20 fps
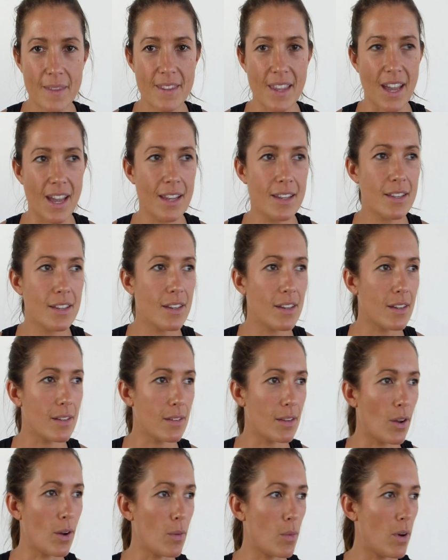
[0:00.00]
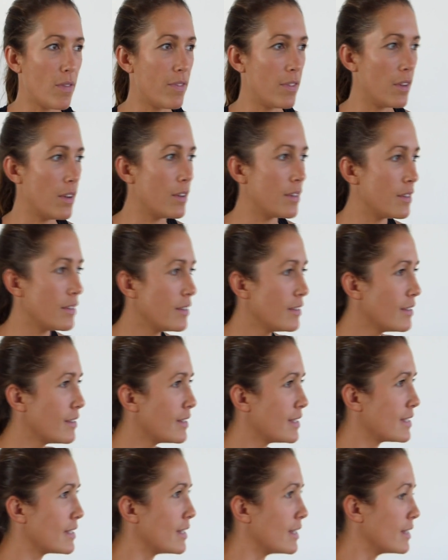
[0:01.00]
It's hard to not waffle on,
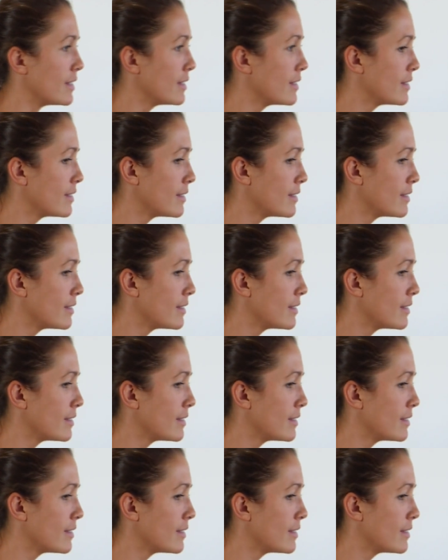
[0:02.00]
isn't it?